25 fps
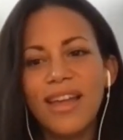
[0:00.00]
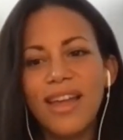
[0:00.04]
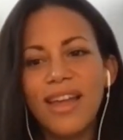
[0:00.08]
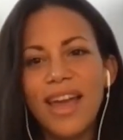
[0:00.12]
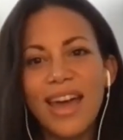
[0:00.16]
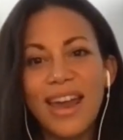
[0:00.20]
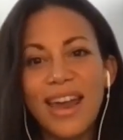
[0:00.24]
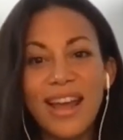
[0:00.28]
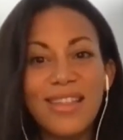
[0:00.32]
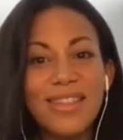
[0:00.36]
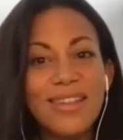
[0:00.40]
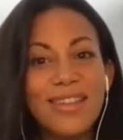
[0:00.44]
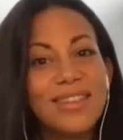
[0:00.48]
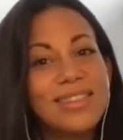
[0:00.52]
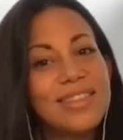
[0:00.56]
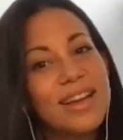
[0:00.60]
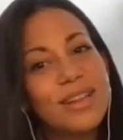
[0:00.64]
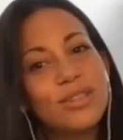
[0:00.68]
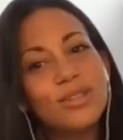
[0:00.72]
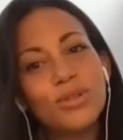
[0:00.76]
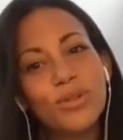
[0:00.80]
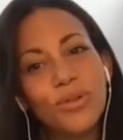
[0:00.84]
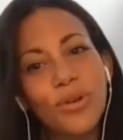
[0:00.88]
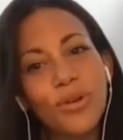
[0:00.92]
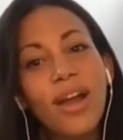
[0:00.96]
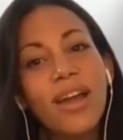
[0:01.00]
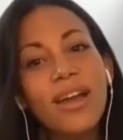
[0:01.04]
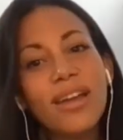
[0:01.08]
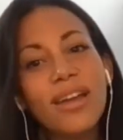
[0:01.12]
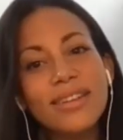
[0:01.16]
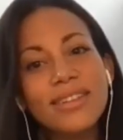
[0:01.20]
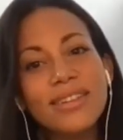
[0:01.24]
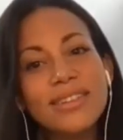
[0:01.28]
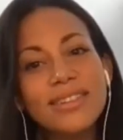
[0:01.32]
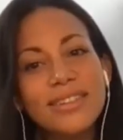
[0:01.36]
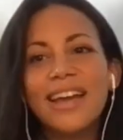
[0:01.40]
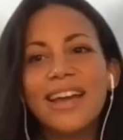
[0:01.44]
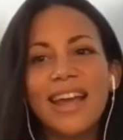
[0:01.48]
And I think that's
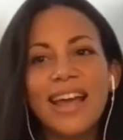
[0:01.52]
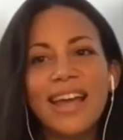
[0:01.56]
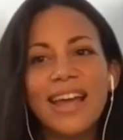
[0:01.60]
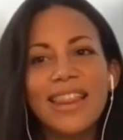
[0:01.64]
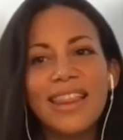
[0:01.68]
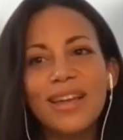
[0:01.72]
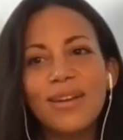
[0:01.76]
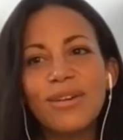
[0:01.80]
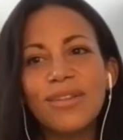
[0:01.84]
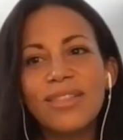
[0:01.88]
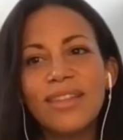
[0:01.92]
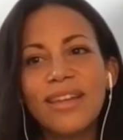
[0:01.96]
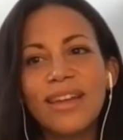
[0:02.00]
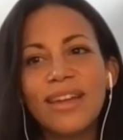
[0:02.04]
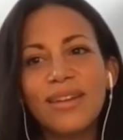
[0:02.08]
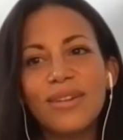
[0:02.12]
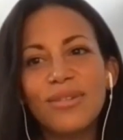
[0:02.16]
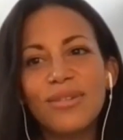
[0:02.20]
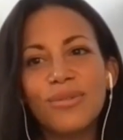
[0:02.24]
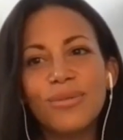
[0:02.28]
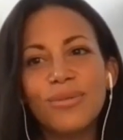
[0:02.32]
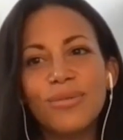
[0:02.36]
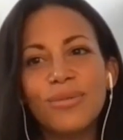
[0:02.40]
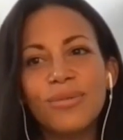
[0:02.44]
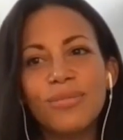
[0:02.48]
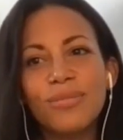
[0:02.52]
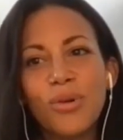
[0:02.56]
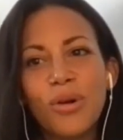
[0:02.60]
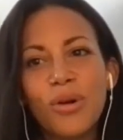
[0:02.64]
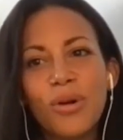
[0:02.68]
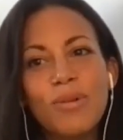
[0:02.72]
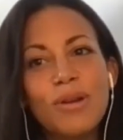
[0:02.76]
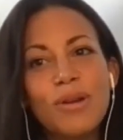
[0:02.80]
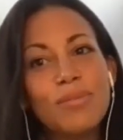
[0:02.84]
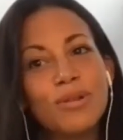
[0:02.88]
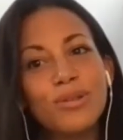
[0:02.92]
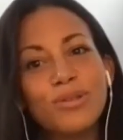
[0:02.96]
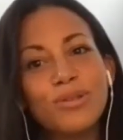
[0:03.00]
great. And I think that more
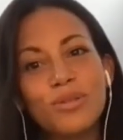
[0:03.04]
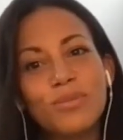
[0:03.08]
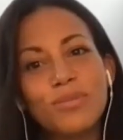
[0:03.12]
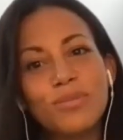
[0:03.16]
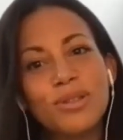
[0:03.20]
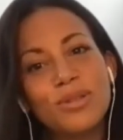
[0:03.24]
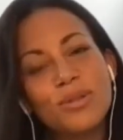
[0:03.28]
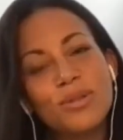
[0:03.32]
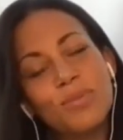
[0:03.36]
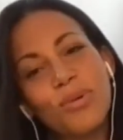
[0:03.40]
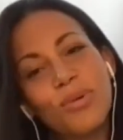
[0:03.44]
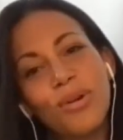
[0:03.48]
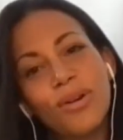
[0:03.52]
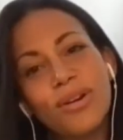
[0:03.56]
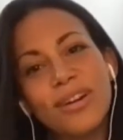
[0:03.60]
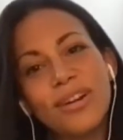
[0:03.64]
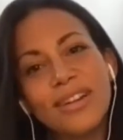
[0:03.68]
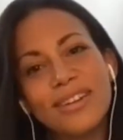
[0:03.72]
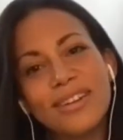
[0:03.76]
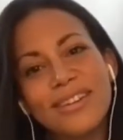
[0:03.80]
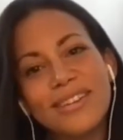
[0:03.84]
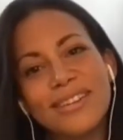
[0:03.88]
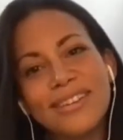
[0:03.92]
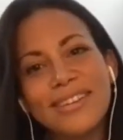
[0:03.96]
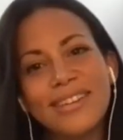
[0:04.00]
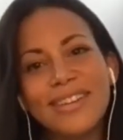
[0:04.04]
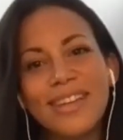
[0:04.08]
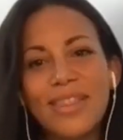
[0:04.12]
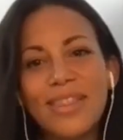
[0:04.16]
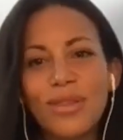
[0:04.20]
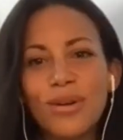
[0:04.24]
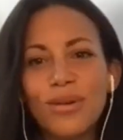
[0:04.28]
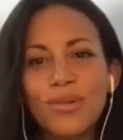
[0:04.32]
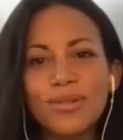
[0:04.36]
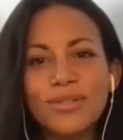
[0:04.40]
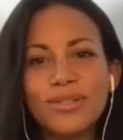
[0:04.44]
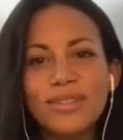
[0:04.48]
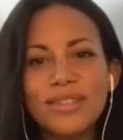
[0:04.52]
people should be supported in
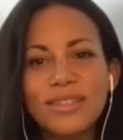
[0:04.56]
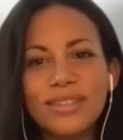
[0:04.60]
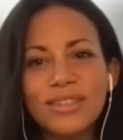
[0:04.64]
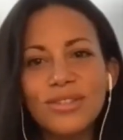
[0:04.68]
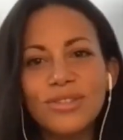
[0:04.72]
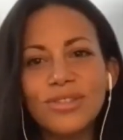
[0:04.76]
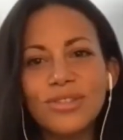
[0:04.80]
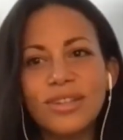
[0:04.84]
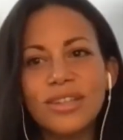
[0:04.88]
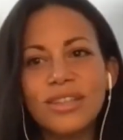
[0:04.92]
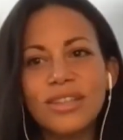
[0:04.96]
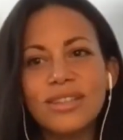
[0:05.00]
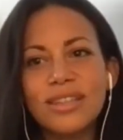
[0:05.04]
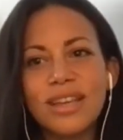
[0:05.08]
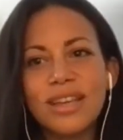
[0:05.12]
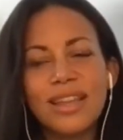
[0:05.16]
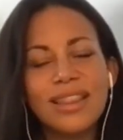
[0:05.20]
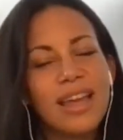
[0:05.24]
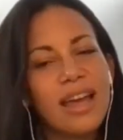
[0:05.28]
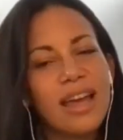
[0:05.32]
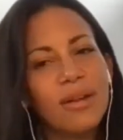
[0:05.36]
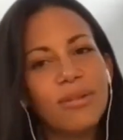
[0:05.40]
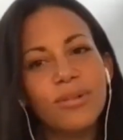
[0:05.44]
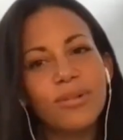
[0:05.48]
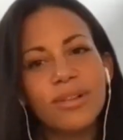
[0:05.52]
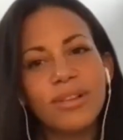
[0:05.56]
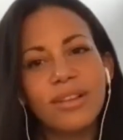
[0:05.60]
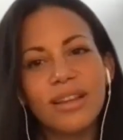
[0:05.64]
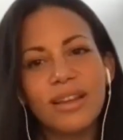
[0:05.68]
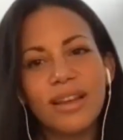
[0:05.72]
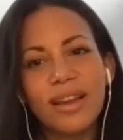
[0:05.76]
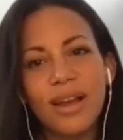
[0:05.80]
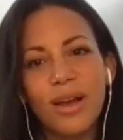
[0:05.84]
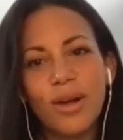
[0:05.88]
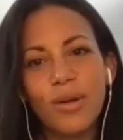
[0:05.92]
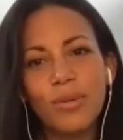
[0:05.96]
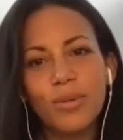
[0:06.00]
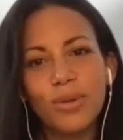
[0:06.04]
those decisions. Like that really
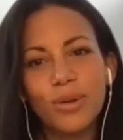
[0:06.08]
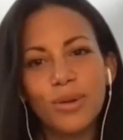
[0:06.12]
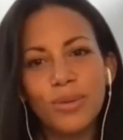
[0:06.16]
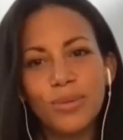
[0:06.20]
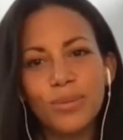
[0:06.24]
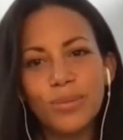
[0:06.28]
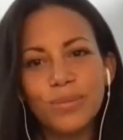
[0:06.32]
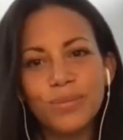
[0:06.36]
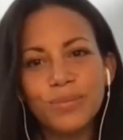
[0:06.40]
can help too.